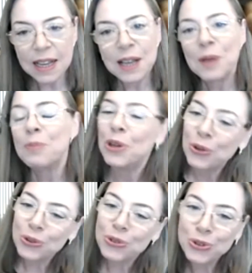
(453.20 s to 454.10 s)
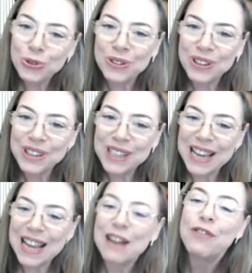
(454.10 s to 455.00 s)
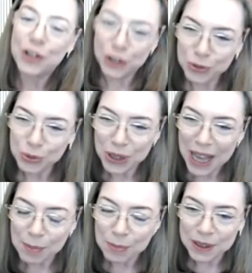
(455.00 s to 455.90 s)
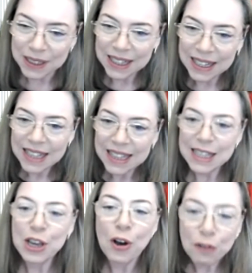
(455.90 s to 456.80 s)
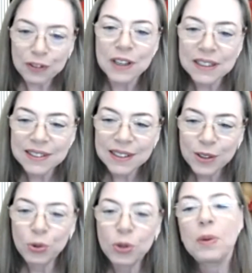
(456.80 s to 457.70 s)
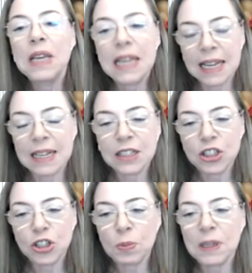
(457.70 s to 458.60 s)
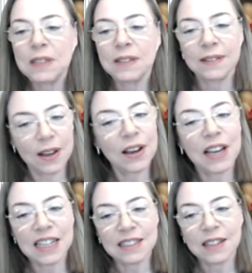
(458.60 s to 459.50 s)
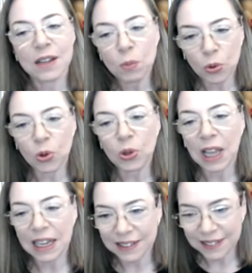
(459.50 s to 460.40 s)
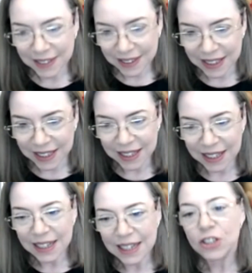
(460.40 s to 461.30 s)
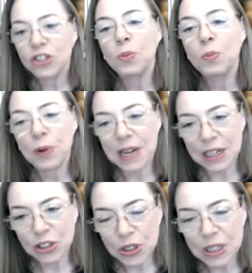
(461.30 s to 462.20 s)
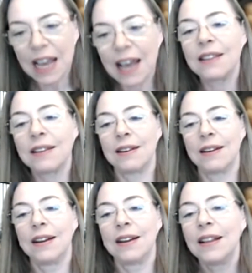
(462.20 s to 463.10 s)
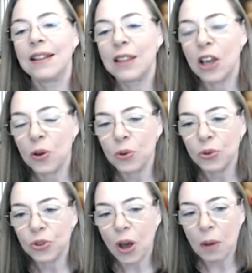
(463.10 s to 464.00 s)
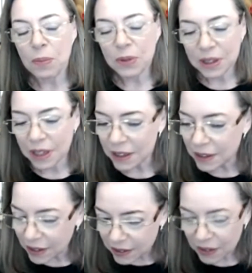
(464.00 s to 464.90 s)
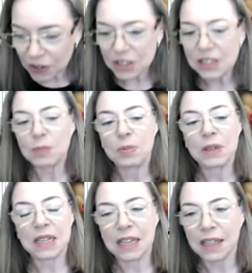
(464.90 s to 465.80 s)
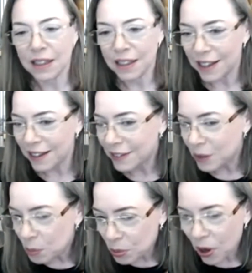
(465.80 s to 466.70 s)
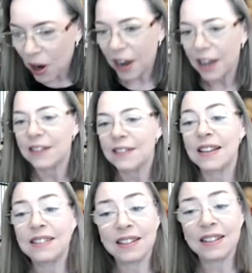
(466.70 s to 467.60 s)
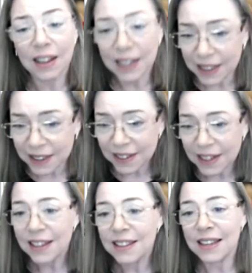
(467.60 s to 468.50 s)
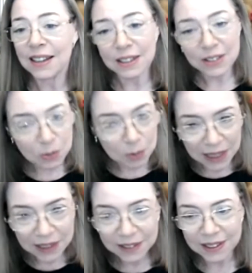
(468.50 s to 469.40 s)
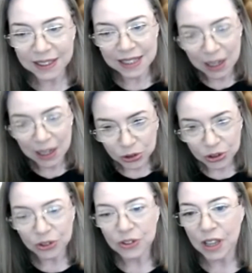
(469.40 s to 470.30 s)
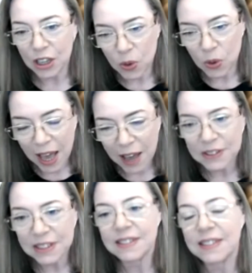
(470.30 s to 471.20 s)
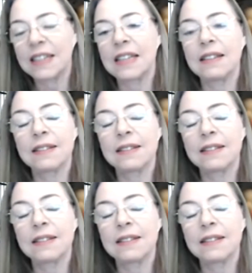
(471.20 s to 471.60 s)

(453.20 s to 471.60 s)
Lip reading: But also the inverse would happen. The office would begin to be designed more like a city to bring together those, the serendipity, the surprise, the delight, the unexpected encounters that you have in cities.